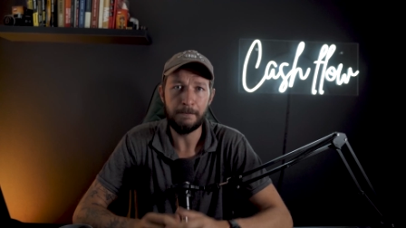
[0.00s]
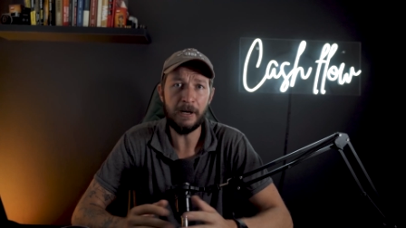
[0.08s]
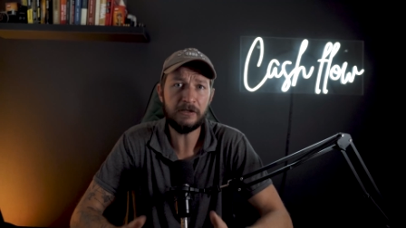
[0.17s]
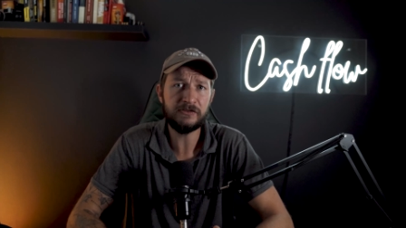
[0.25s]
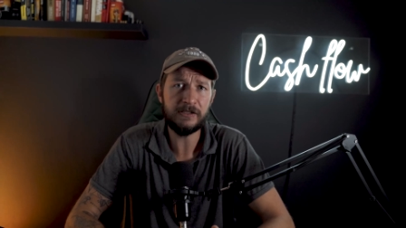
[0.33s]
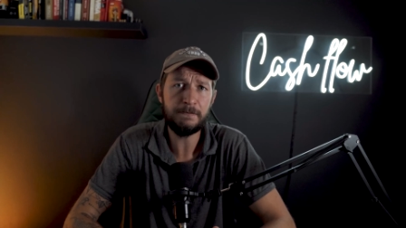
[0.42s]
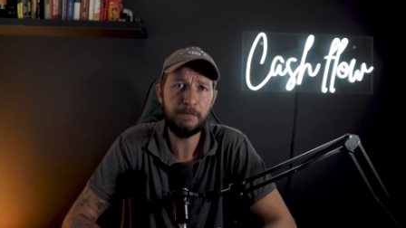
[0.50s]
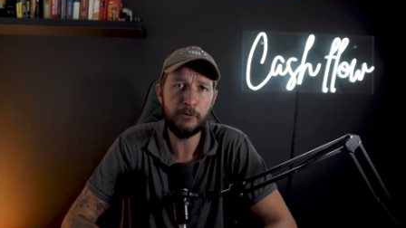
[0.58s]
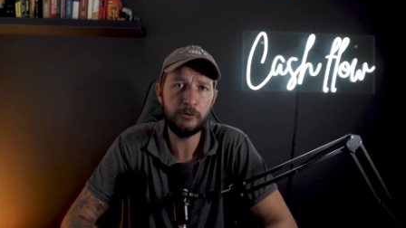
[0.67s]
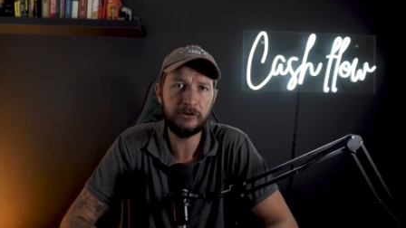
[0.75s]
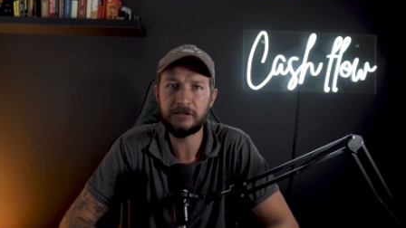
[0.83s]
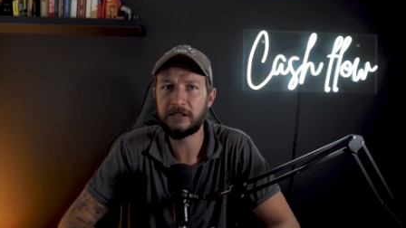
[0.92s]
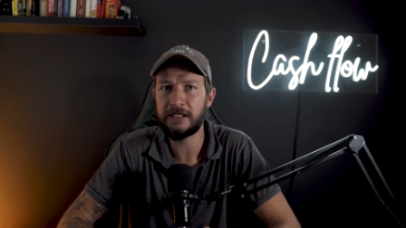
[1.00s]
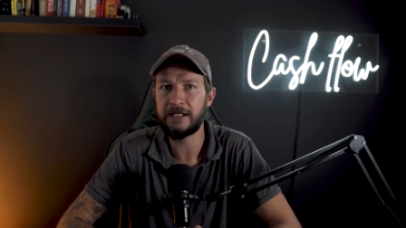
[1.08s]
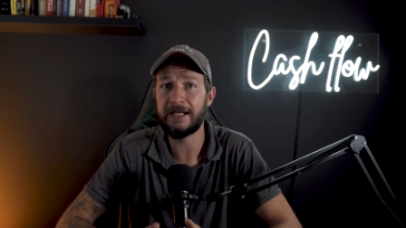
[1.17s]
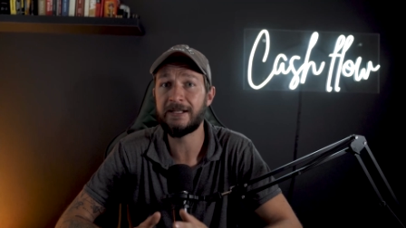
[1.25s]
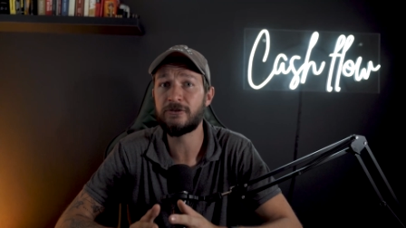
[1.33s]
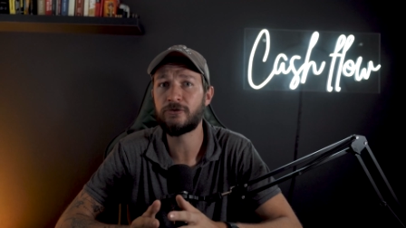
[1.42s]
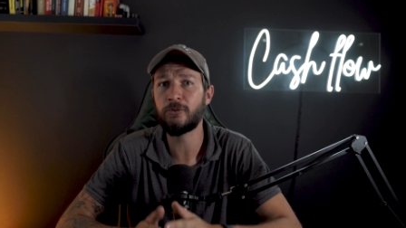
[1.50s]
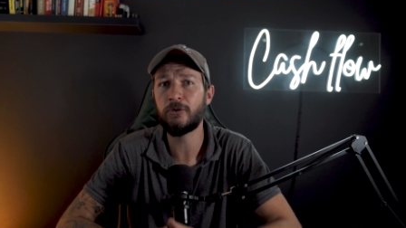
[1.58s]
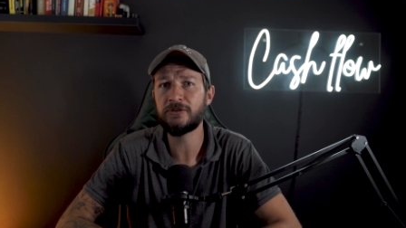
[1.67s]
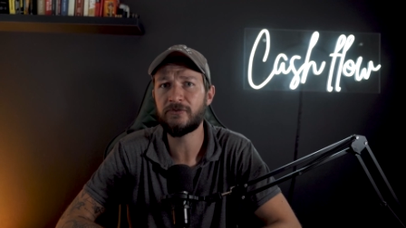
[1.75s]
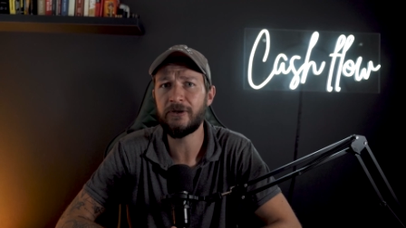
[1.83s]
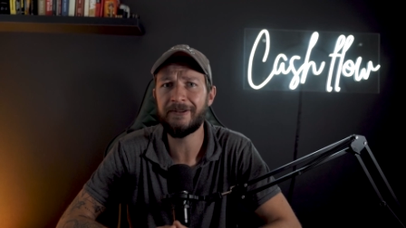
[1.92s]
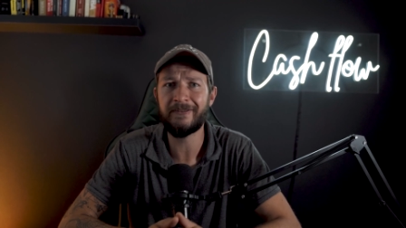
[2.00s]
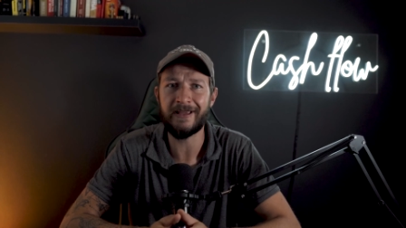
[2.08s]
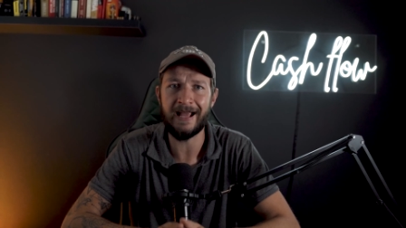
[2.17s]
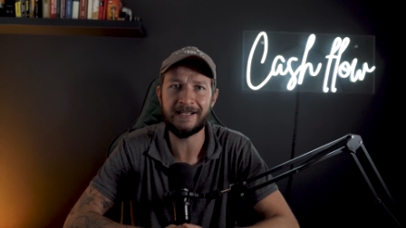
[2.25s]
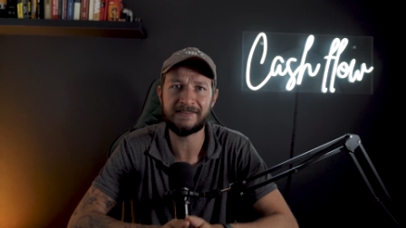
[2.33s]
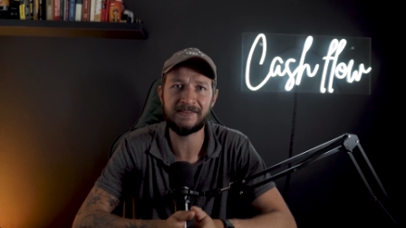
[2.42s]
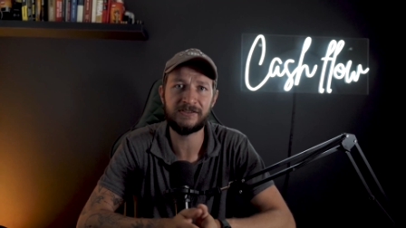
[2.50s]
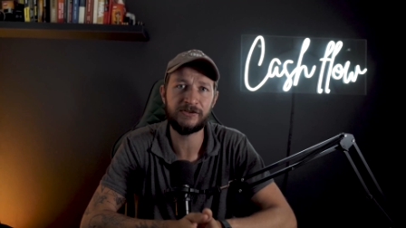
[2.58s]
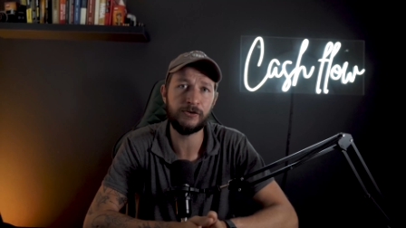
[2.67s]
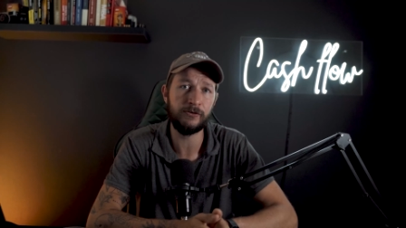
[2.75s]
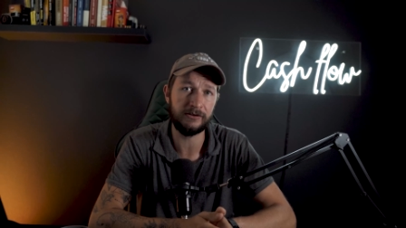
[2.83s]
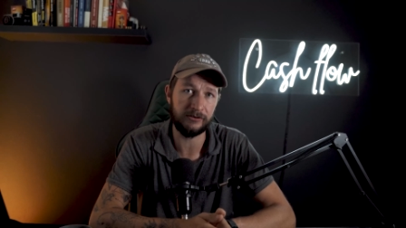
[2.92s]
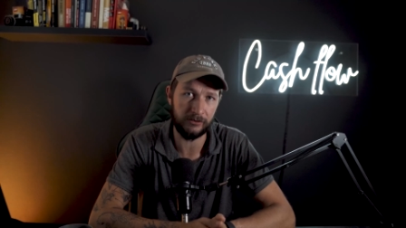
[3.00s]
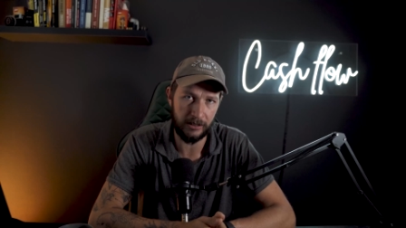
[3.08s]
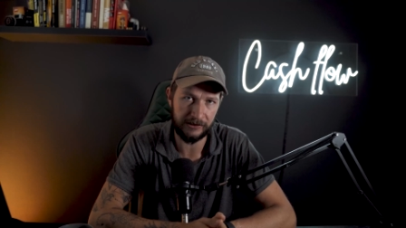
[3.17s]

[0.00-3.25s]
Most importantly, in transferring the assets to the